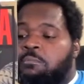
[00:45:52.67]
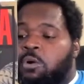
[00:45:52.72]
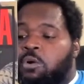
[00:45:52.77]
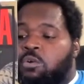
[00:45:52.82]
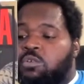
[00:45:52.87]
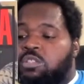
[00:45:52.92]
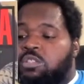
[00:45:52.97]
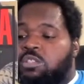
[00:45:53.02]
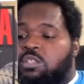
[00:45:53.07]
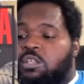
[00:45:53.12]

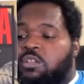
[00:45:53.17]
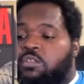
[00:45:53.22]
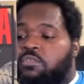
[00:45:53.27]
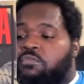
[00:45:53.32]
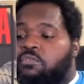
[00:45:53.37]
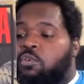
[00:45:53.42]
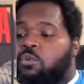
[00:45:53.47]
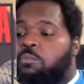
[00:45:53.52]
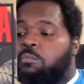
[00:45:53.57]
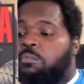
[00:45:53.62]
Most of
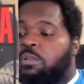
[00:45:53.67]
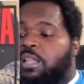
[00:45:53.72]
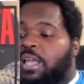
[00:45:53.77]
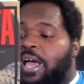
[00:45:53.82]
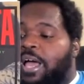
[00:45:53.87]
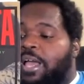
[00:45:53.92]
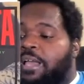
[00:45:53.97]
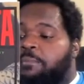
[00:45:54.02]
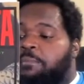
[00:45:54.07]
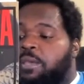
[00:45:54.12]
the few
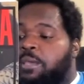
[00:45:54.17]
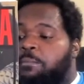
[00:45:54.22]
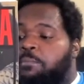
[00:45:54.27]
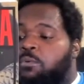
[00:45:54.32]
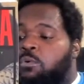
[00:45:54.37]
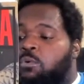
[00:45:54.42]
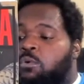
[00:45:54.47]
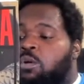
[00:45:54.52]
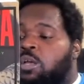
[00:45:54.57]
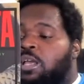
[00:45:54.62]
black
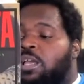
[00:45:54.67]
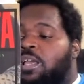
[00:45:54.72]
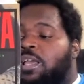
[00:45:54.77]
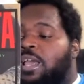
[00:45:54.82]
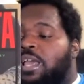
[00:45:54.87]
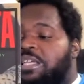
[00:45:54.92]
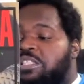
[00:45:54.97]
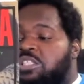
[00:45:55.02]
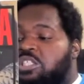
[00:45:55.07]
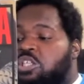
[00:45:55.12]
people
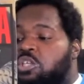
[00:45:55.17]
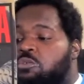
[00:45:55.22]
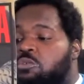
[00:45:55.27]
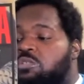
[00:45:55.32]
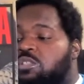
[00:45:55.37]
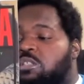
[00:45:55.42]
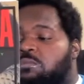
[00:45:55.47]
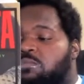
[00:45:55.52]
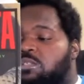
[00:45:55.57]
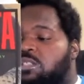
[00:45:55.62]

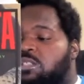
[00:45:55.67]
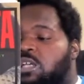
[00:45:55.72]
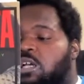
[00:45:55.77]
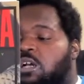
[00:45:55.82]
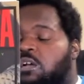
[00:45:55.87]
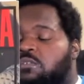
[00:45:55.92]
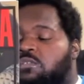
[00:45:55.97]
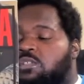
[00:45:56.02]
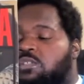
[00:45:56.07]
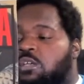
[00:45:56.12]
excused
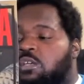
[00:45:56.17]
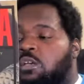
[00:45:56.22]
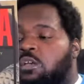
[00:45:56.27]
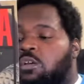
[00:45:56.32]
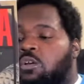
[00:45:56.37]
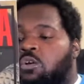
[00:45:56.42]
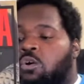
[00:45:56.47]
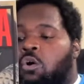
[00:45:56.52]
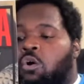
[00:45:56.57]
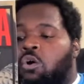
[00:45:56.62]
themselves
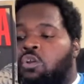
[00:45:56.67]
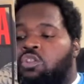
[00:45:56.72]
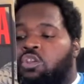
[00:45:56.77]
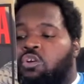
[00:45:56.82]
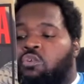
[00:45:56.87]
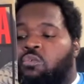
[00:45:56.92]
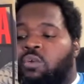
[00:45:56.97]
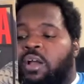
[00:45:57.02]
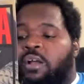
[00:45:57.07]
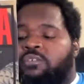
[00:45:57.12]
on
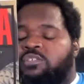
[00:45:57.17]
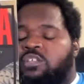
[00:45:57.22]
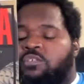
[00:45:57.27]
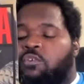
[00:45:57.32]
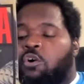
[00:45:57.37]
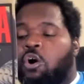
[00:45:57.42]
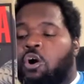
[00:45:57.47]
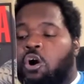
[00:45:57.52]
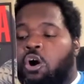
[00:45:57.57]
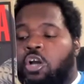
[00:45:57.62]
the grounds
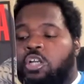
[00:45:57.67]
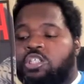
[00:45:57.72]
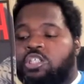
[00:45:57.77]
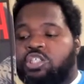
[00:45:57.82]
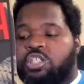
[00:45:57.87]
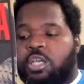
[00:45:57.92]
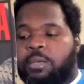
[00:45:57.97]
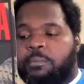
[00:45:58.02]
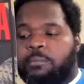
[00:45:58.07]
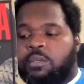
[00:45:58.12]
of
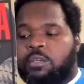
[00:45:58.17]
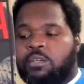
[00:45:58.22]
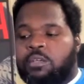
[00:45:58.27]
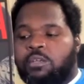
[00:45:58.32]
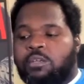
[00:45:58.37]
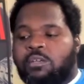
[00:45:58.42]
hardship.